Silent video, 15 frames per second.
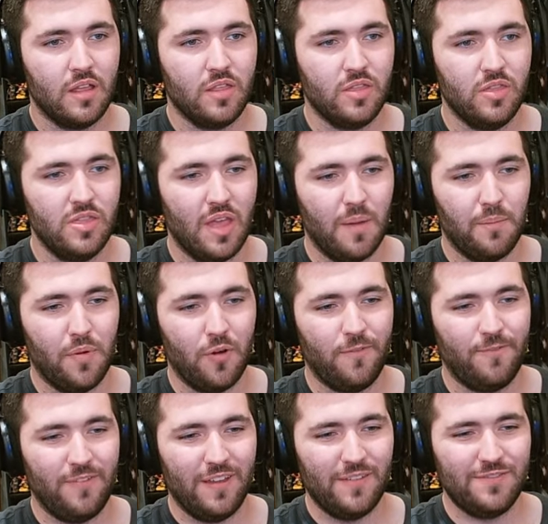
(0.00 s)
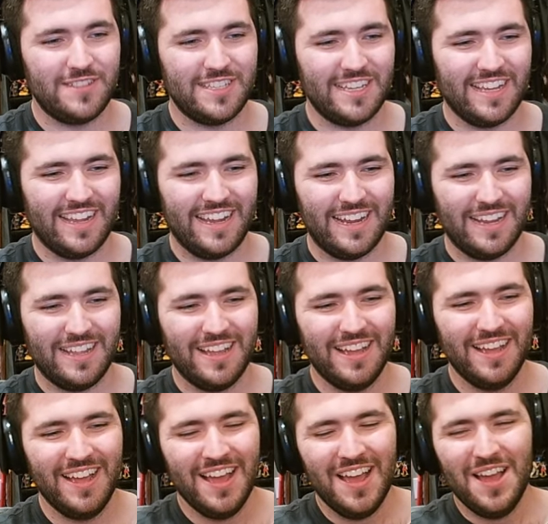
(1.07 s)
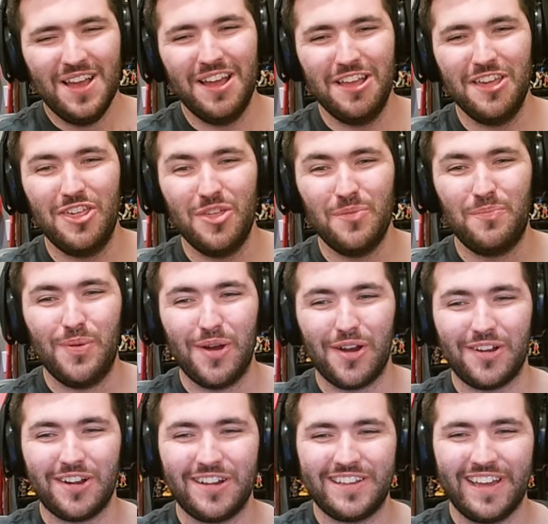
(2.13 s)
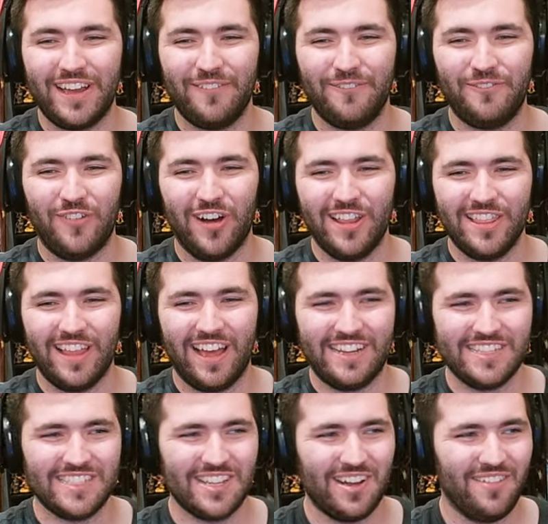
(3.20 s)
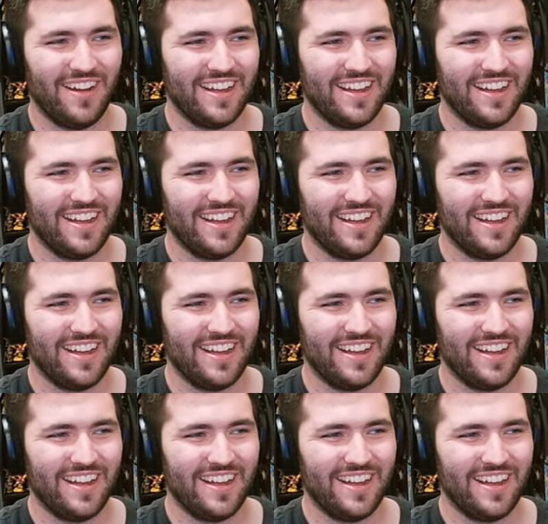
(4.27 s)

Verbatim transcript: Number 15. The Burger King foot lettuce. Oh, my